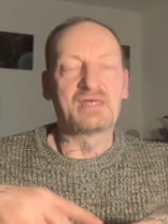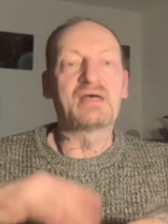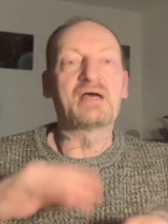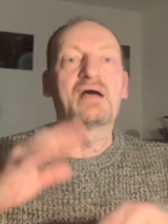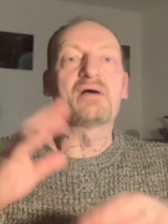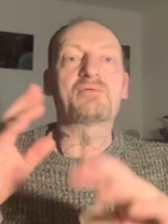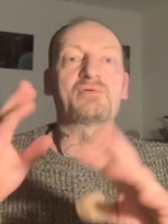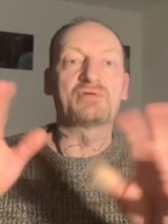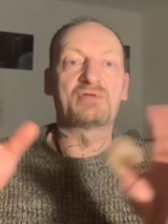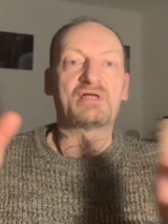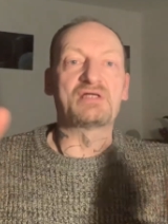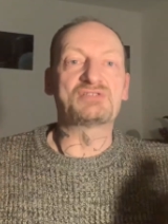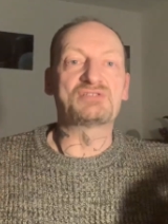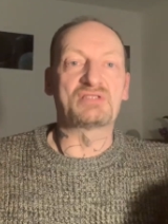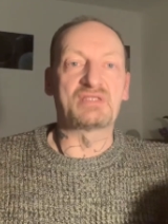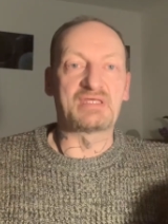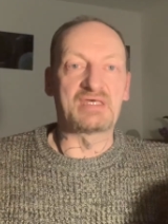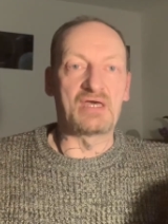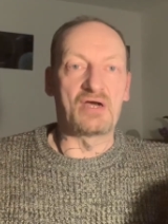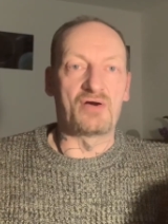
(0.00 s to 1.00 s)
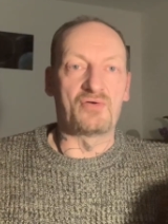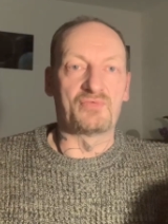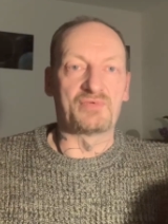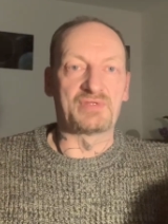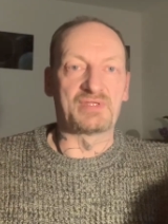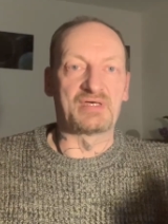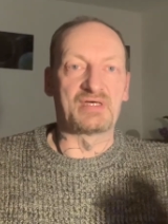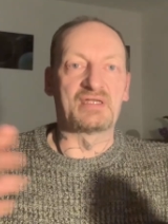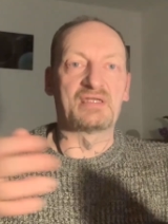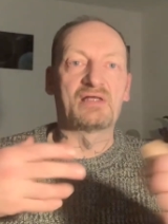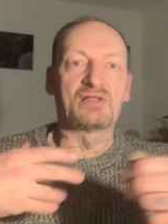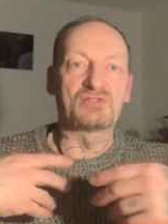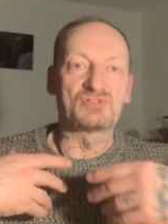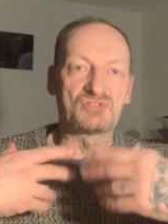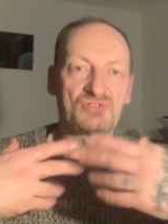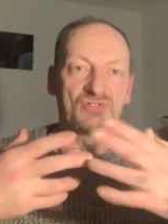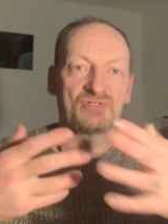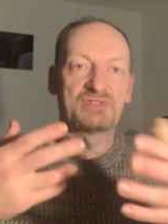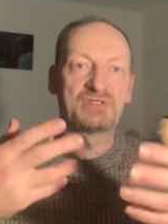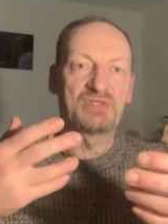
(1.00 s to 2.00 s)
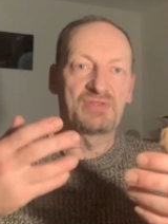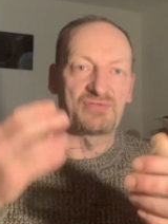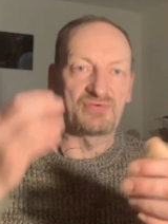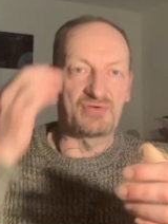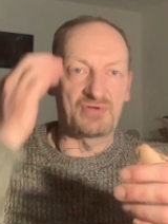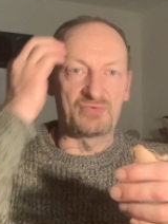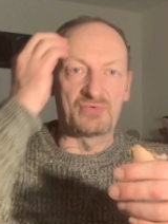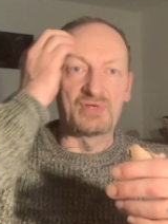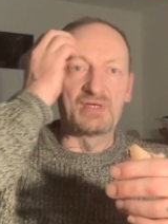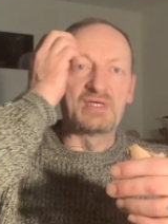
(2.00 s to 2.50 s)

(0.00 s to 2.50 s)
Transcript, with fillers: I'm gonna actually get on with it, and I'll talk you through.